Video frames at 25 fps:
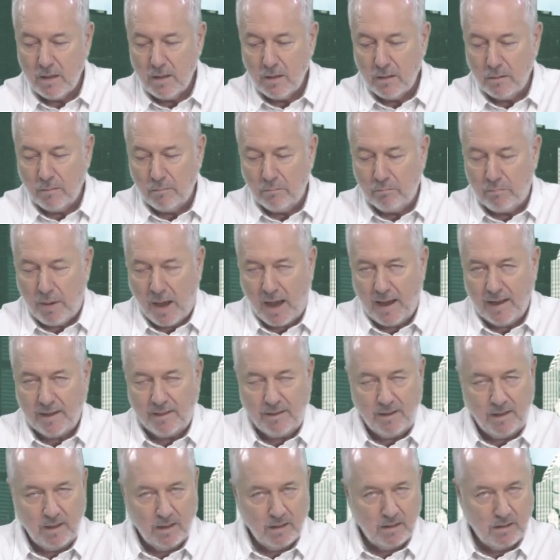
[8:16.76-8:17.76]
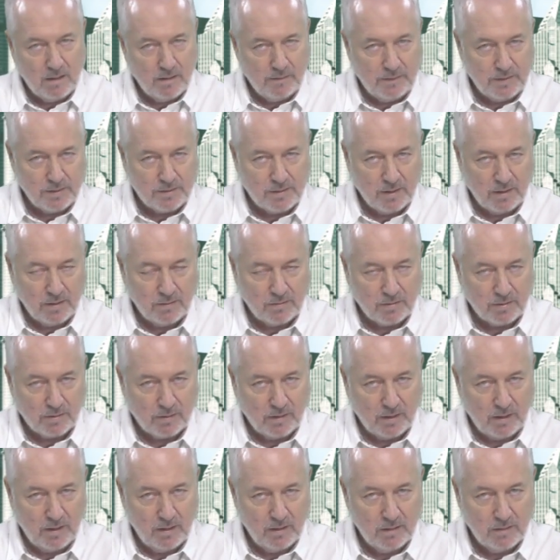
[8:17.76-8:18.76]
By the end of the
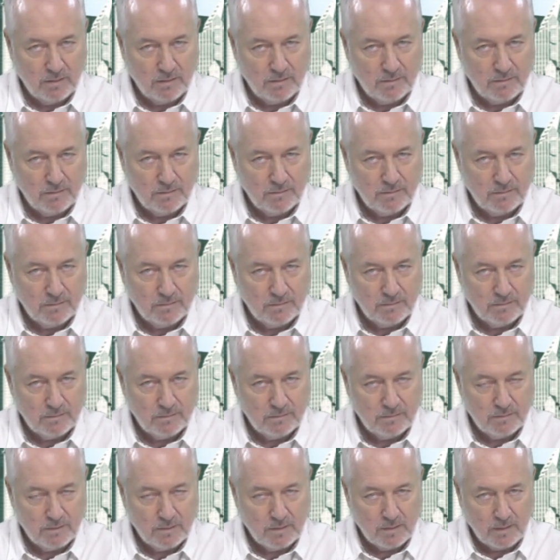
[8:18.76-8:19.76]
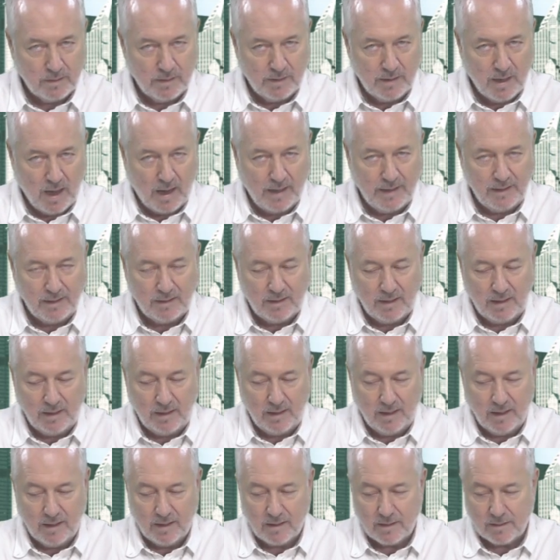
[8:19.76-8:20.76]
century, 90
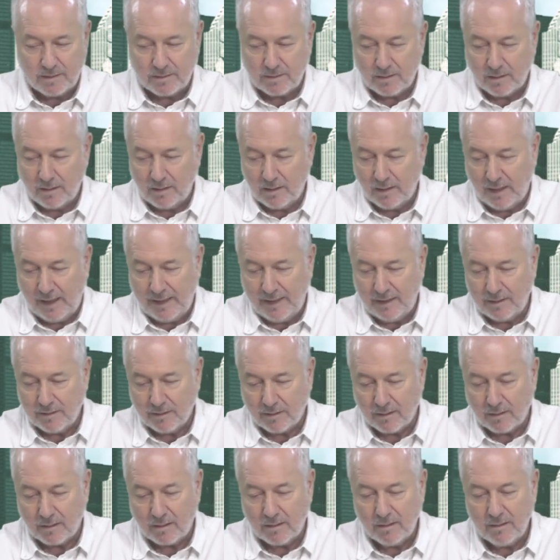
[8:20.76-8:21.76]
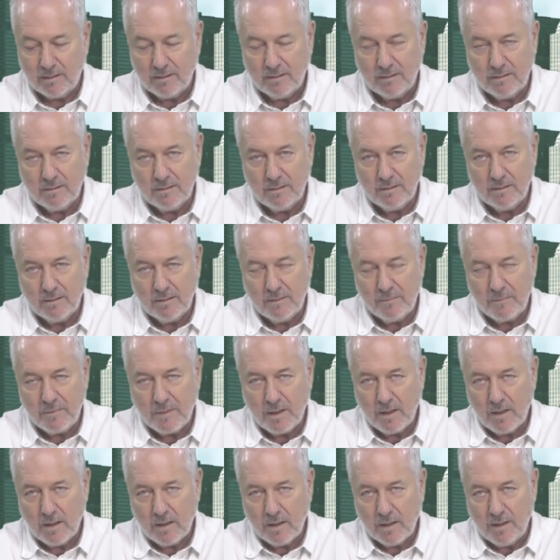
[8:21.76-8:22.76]
years later,
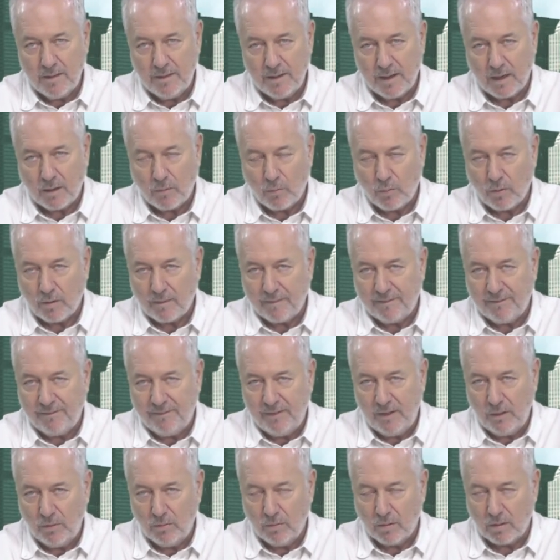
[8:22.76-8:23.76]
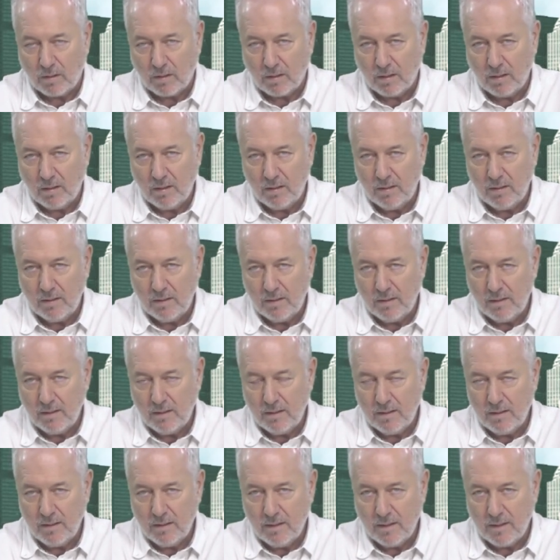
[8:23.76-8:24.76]
there were fewer
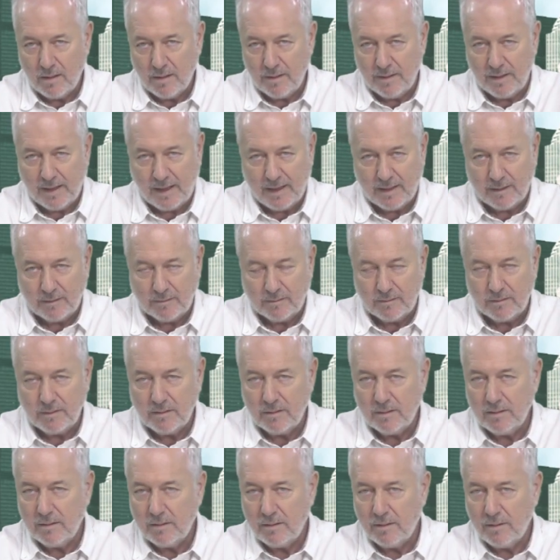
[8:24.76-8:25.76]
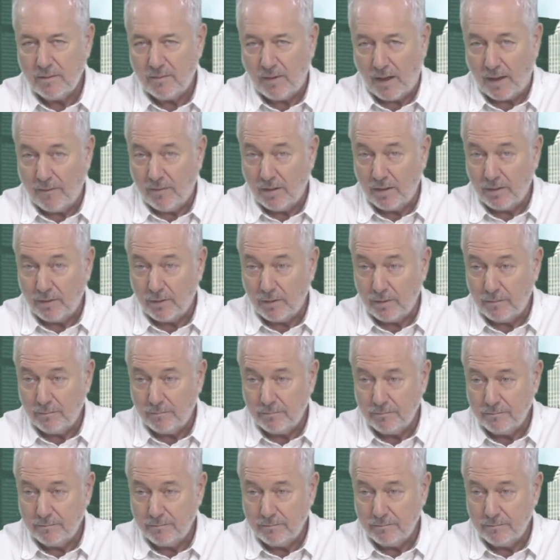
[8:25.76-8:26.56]
than 500.